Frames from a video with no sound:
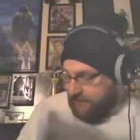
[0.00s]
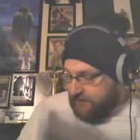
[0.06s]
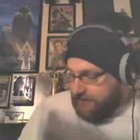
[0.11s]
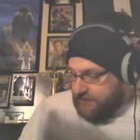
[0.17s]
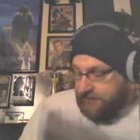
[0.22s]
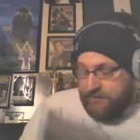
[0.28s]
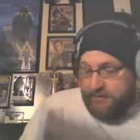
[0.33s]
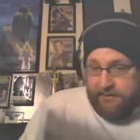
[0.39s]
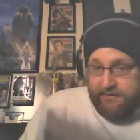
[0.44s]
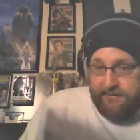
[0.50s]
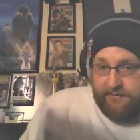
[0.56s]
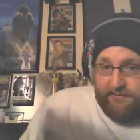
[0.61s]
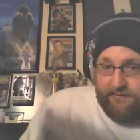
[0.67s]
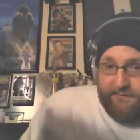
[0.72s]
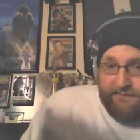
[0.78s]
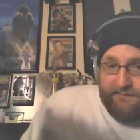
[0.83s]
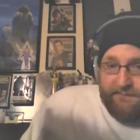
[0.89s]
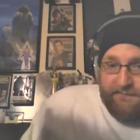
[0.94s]
And
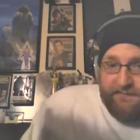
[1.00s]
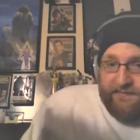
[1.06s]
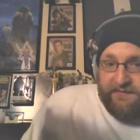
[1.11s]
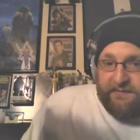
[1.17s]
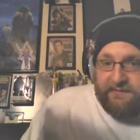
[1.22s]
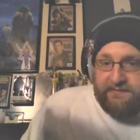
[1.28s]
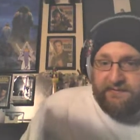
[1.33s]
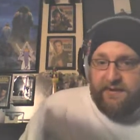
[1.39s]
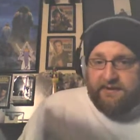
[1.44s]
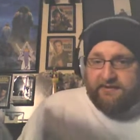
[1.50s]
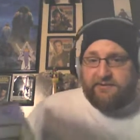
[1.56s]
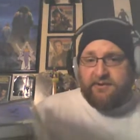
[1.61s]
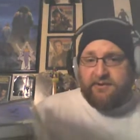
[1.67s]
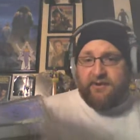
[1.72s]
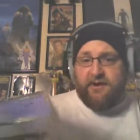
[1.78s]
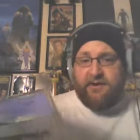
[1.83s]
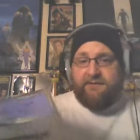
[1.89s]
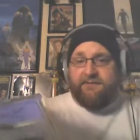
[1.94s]
this is
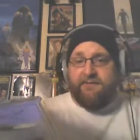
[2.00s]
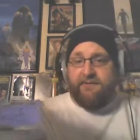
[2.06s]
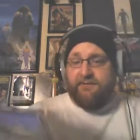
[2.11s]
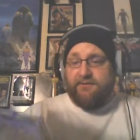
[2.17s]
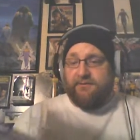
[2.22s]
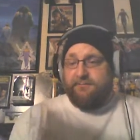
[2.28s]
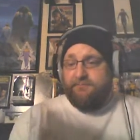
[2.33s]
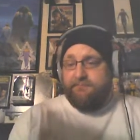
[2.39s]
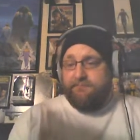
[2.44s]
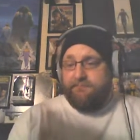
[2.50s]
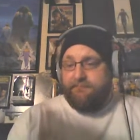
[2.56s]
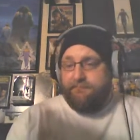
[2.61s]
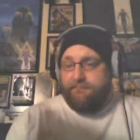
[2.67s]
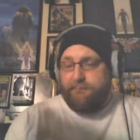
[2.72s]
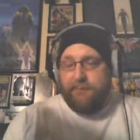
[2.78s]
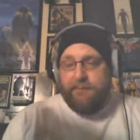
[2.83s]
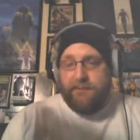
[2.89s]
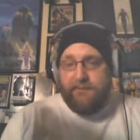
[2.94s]
actually a first
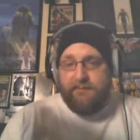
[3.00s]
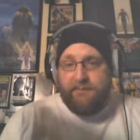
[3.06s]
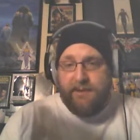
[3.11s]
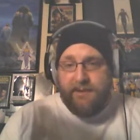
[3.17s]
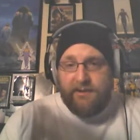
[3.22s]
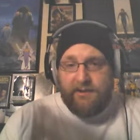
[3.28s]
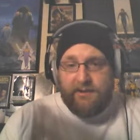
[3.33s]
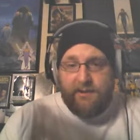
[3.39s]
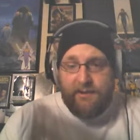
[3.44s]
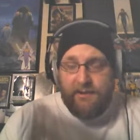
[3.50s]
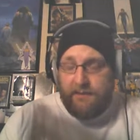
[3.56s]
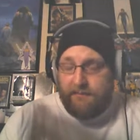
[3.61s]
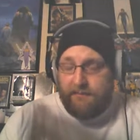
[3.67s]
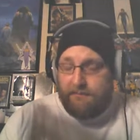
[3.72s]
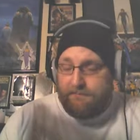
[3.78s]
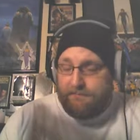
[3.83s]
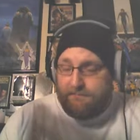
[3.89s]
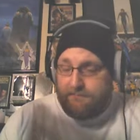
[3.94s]
one of my
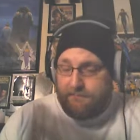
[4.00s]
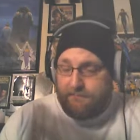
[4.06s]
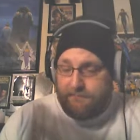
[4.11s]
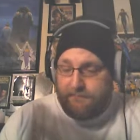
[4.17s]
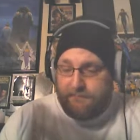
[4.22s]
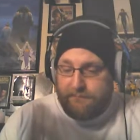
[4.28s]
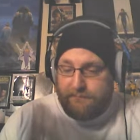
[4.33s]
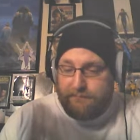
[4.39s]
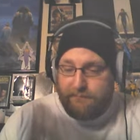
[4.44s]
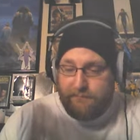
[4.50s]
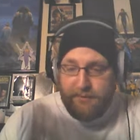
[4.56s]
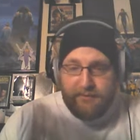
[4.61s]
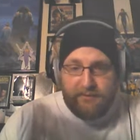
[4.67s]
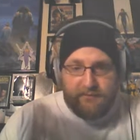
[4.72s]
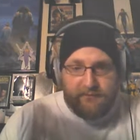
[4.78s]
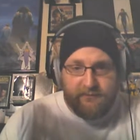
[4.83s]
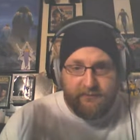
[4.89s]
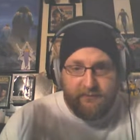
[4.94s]
um,
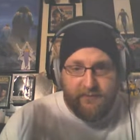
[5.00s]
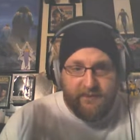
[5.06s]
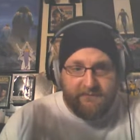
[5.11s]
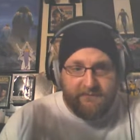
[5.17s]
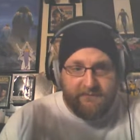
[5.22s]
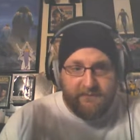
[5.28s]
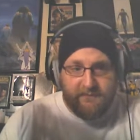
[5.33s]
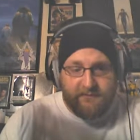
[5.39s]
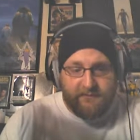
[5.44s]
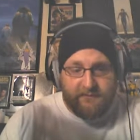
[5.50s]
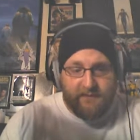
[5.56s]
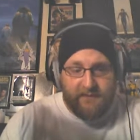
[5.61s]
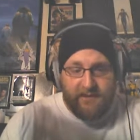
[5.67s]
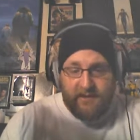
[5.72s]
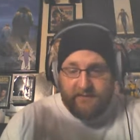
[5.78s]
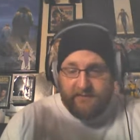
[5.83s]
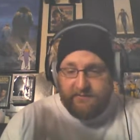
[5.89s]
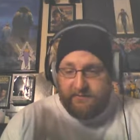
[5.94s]
books from my first
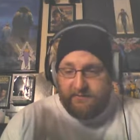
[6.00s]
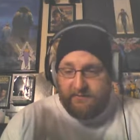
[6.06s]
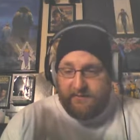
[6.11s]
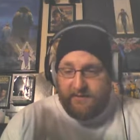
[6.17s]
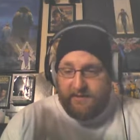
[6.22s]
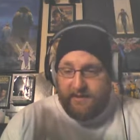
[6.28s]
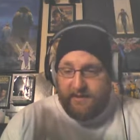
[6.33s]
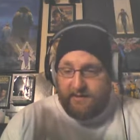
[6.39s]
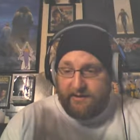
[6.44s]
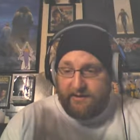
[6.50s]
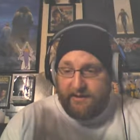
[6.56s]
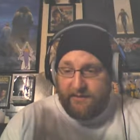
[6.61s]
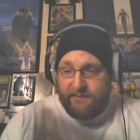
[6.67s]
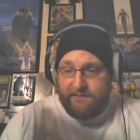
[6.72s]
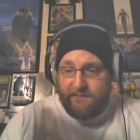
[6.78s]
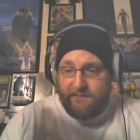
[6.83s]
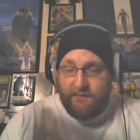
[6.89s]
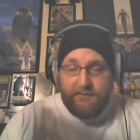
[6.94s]
collection that I
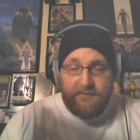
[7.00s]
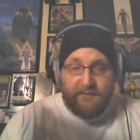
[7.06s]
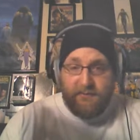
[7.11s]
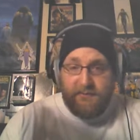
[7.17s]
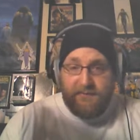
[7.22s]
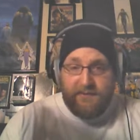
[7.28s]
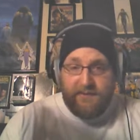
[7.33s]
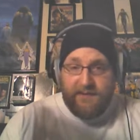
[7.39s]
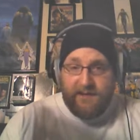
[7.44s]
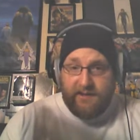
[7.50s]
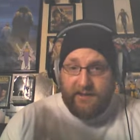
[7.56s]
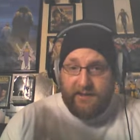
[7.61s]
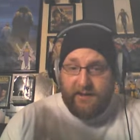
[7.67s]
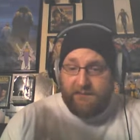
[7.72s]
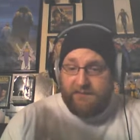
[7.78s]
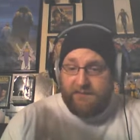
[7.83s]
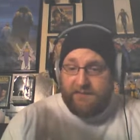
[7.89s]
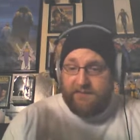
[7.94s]
kept, the only one that I
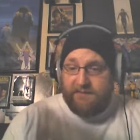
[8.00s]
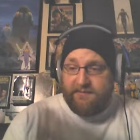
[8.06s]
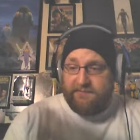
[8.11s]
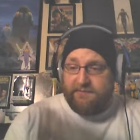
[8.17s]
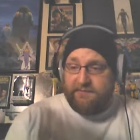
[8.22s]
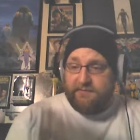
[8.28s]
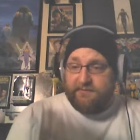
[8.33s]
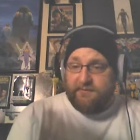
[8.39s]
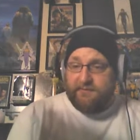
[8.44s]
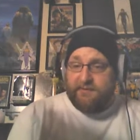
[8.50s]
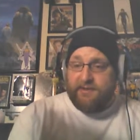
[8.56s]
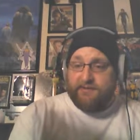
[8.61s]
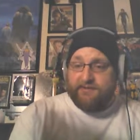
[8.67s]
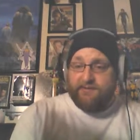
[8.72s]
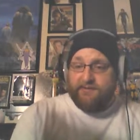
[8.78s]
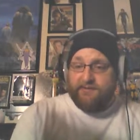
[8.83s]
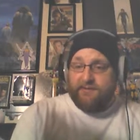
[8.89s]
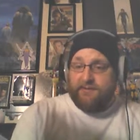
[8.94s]
kept out of the first
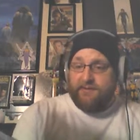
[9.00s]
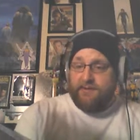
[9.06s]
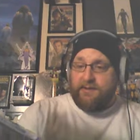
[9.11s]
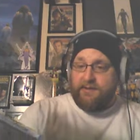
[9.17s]
collection.